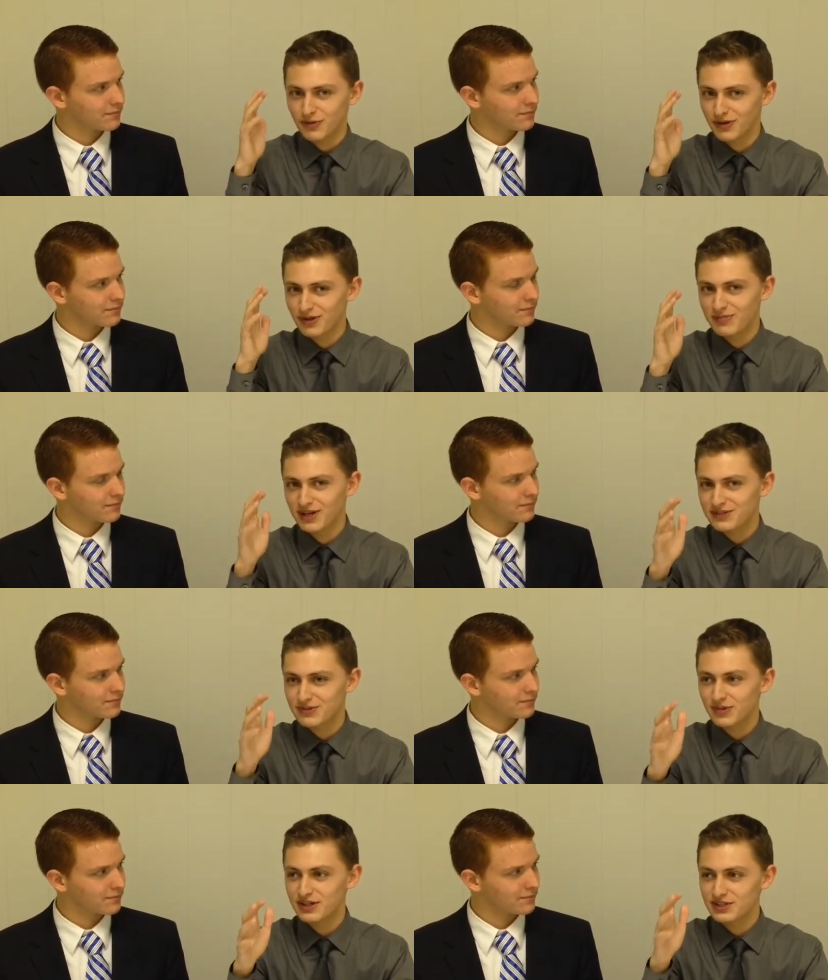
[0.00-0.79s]
Speaker 1: One of the
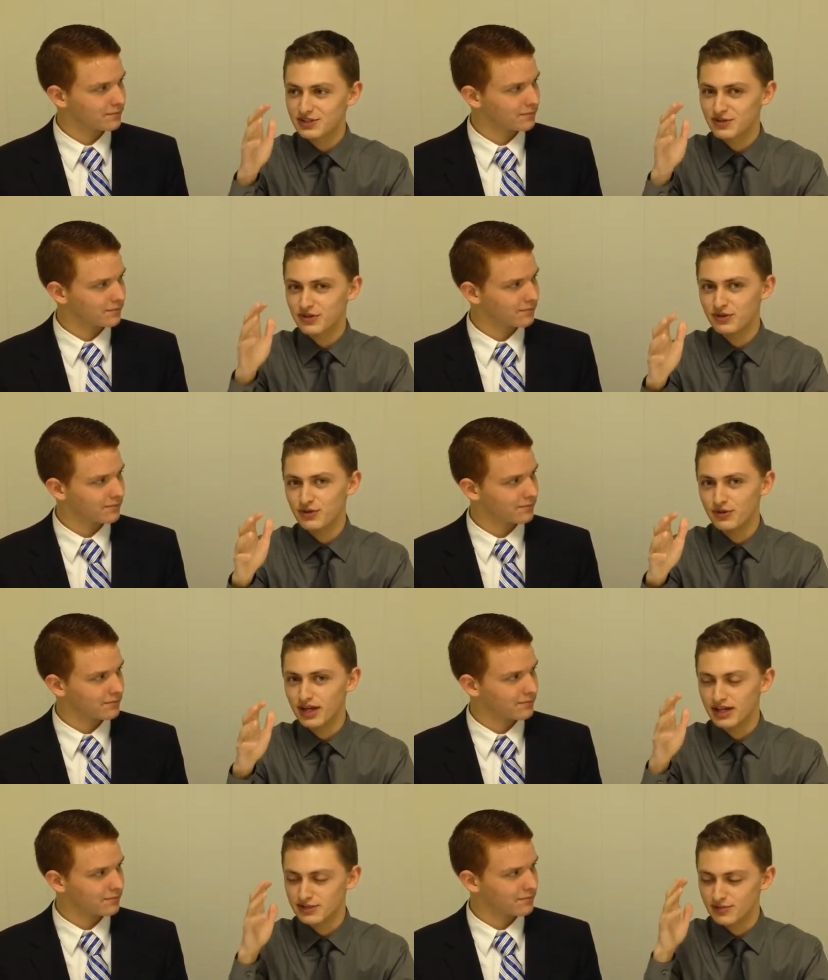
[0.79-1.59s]
best ways that you can
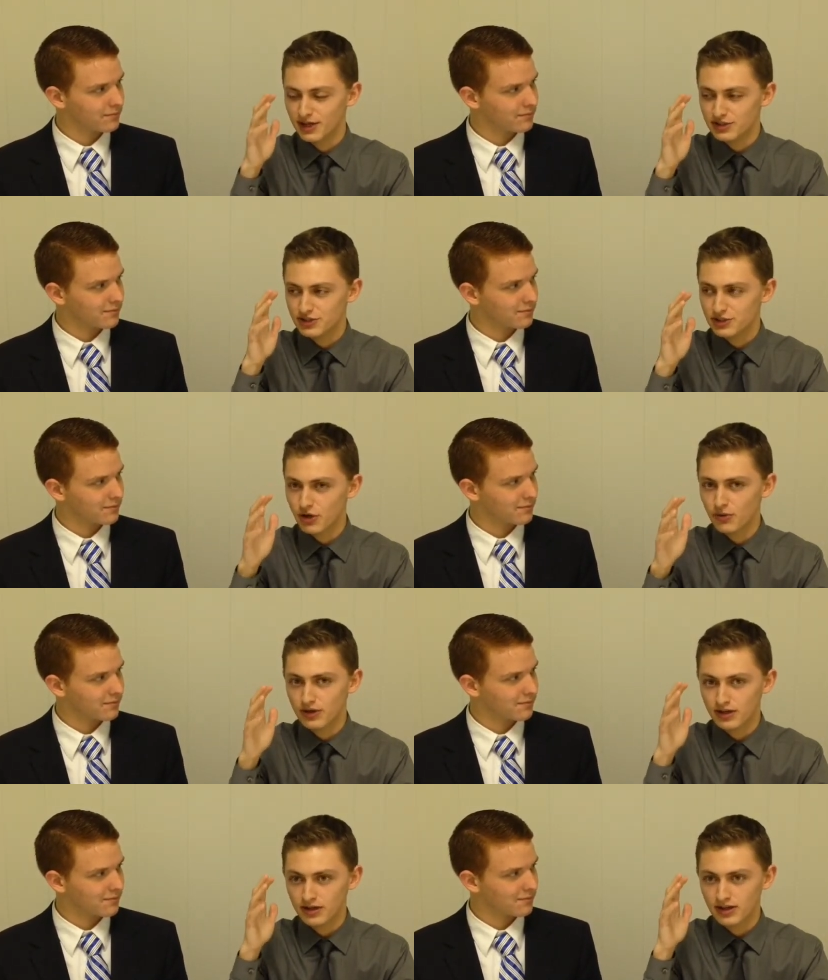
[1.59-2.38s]
do that is by
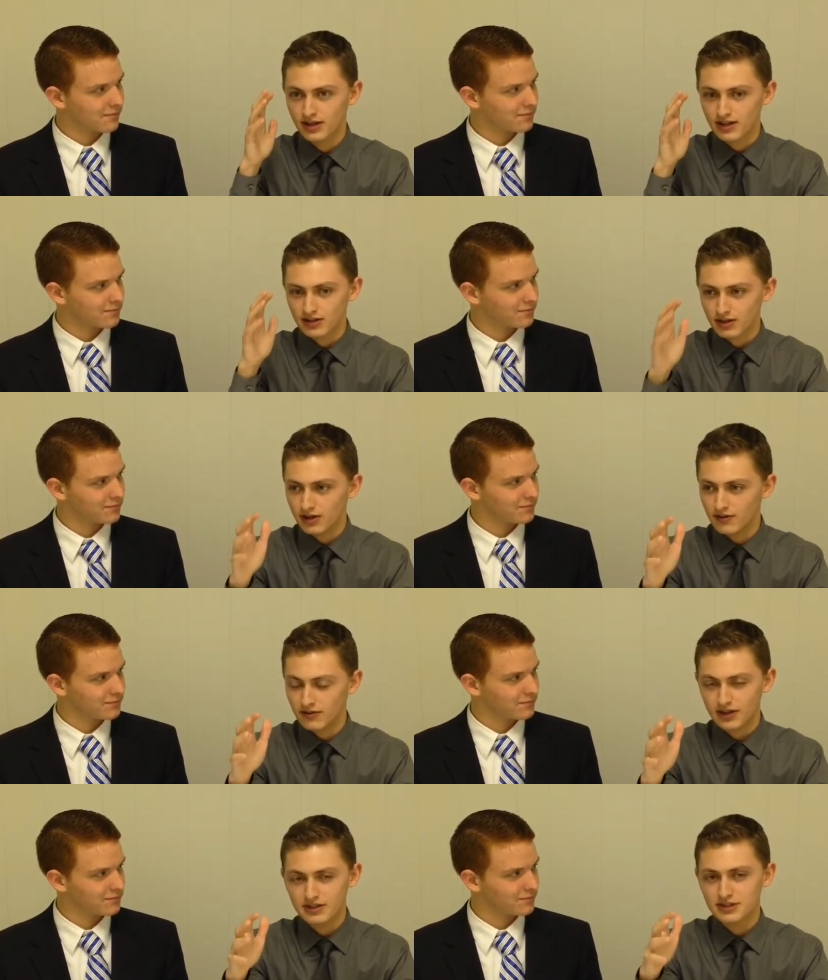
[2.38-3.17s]
showing
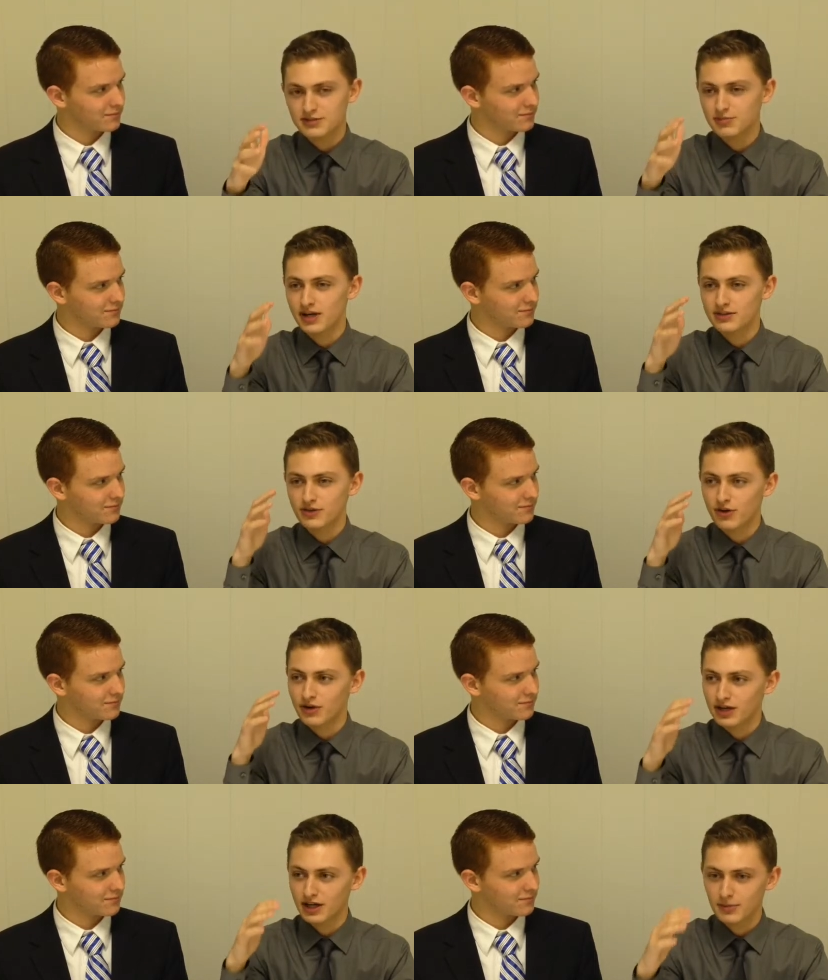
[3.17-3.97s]
love, not just by
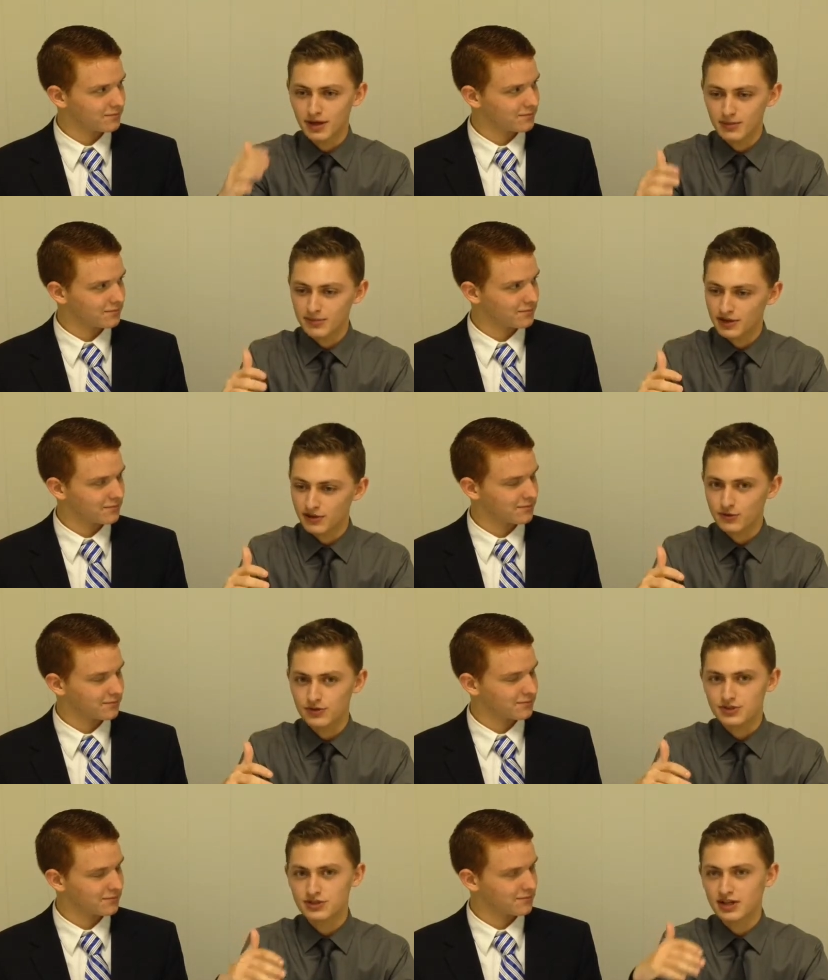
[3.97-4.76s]
talking about being a
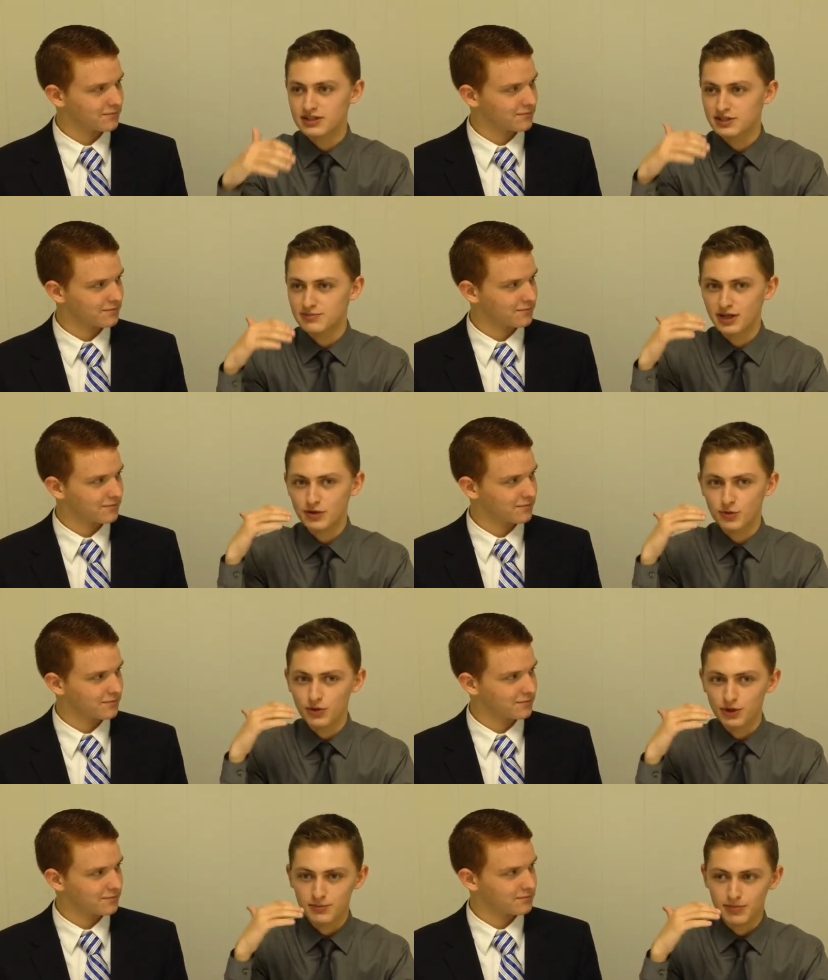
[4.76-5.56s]
Christian, not just by
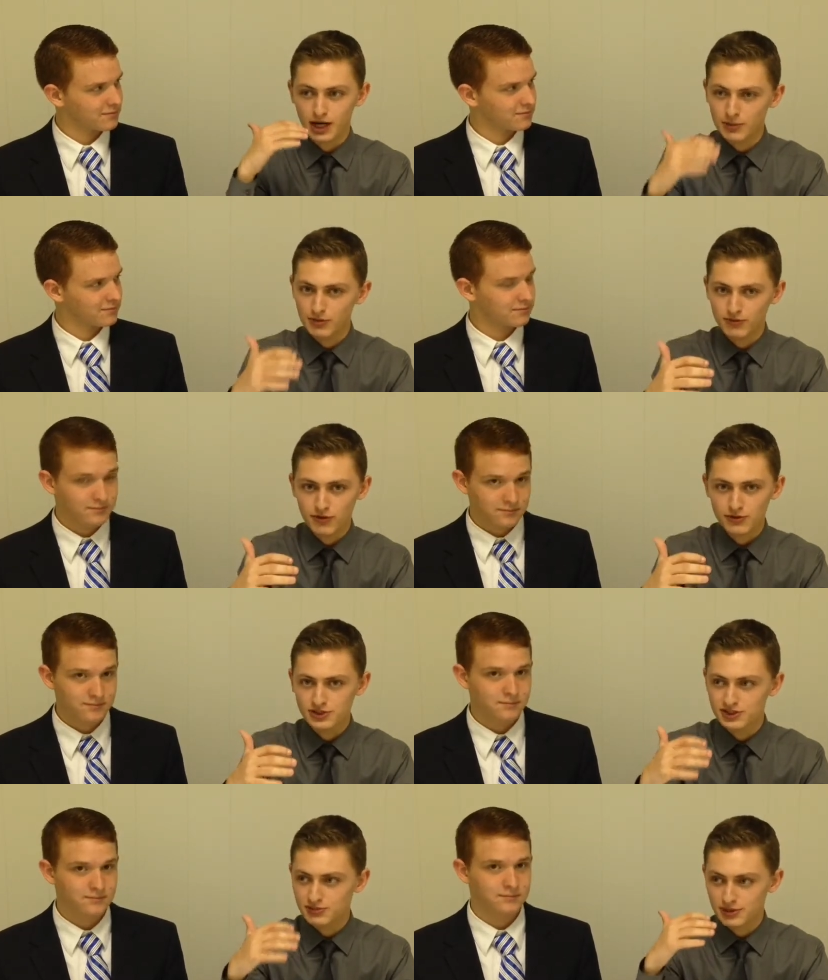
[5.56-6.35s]
quoting Bible
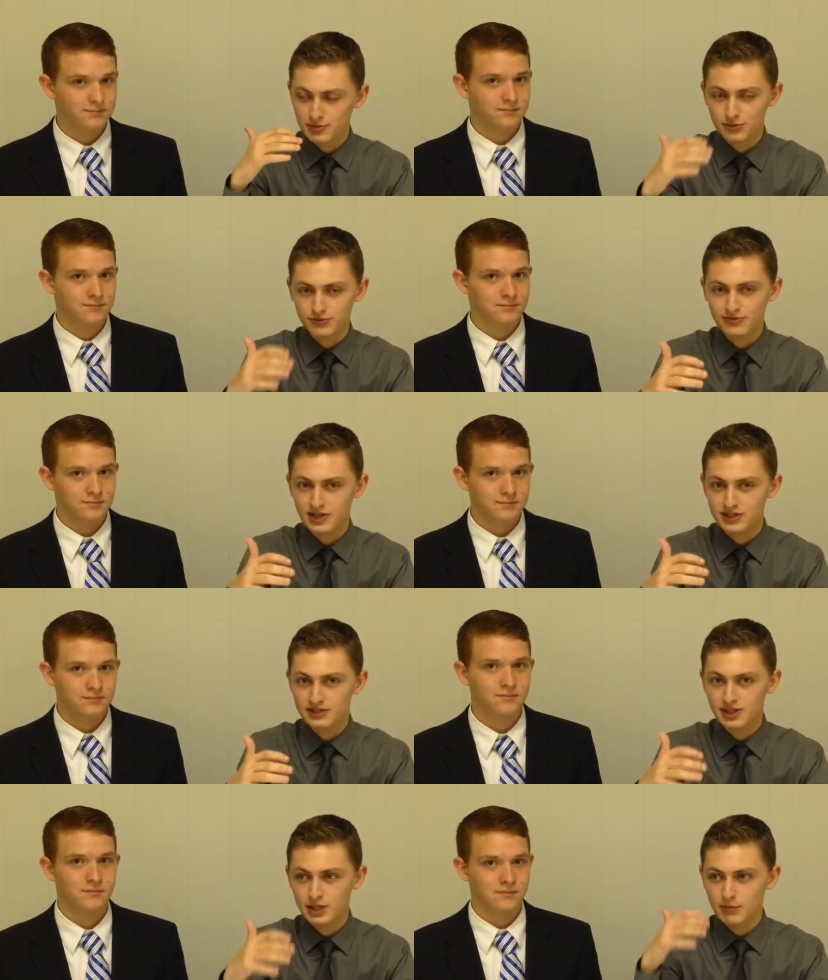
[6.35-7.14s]
verses in people's
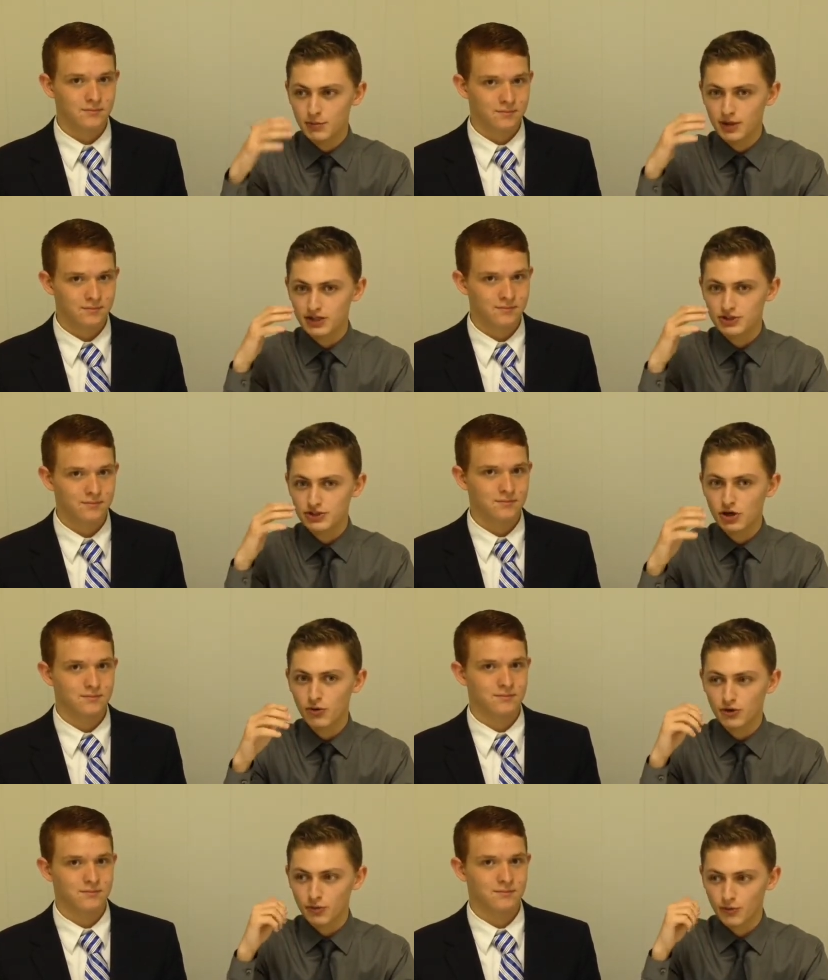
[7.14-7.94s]
face, but by
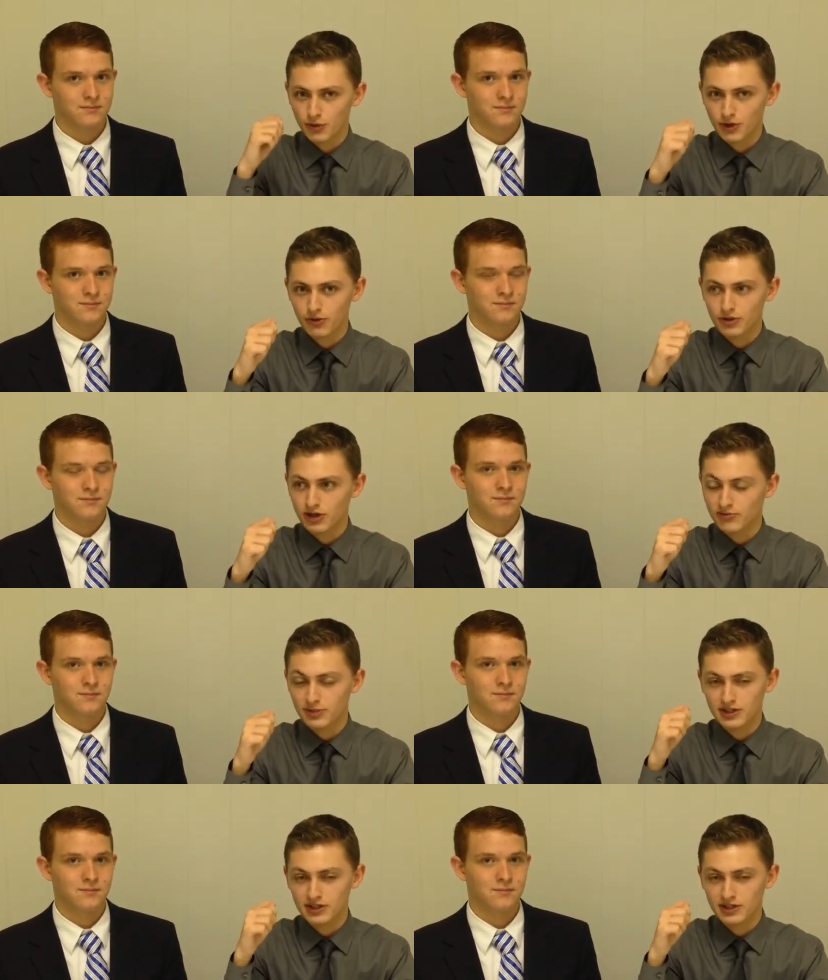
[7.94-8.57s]
showing real love